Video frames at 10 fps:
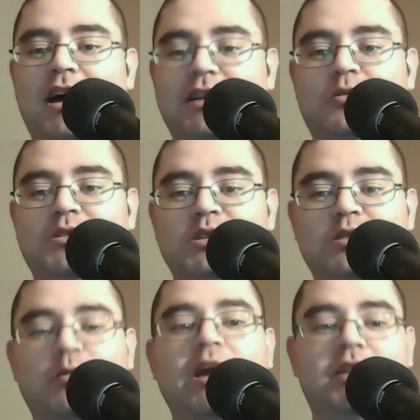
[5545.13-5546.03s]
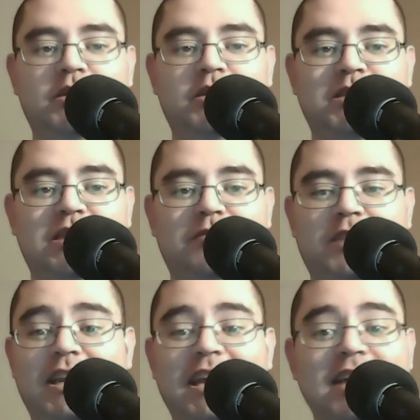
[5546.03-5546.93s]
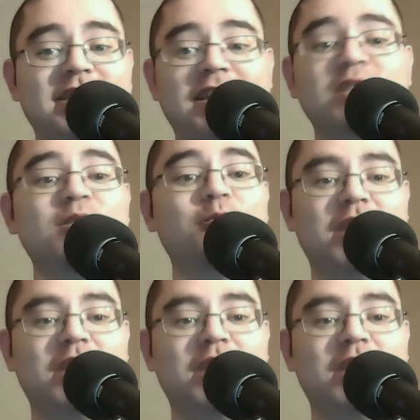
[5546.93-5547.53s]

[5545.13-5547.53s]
sources directly into his TV, and he has at least 3